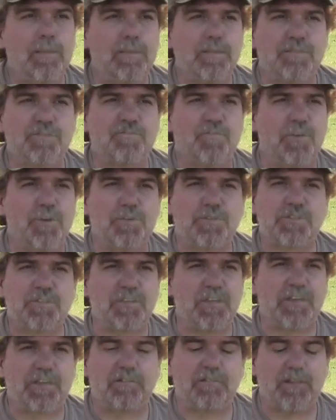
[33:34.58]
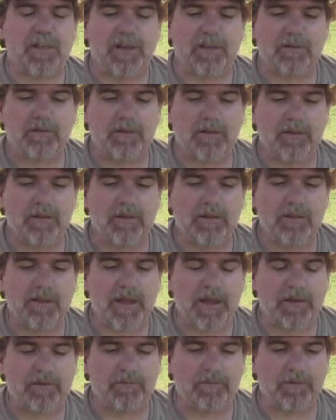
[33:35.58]
these folks that
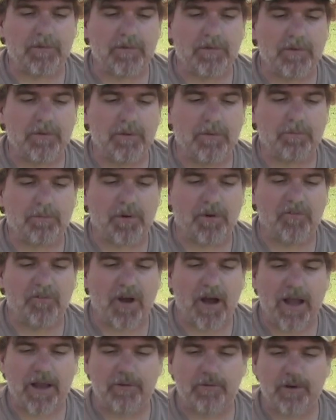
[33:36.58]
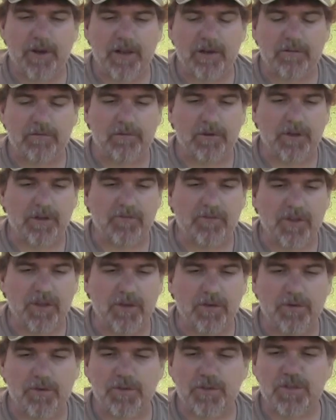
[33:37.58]
then provide written
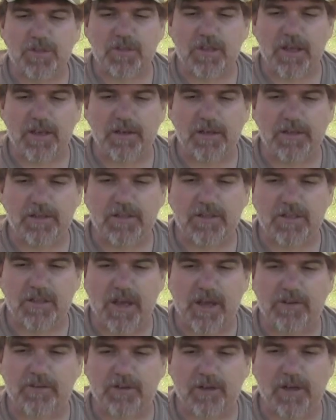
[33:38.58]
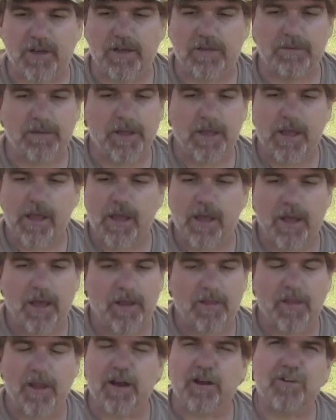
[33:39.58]
reviews and etc.,
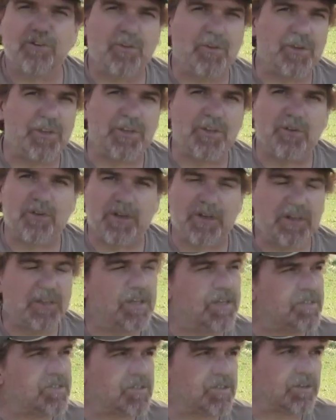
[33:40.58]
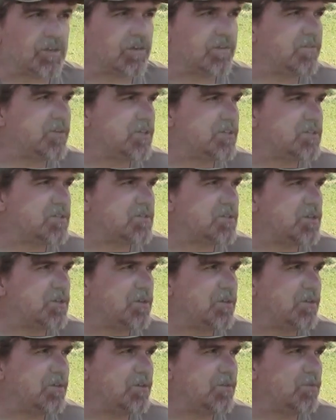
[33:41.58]
they are doing you a disservice.
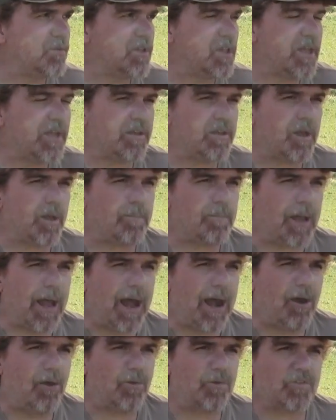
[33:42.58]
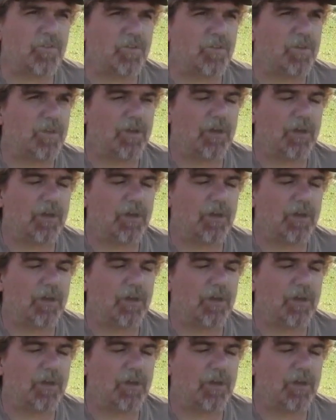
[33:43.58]
You will end up out,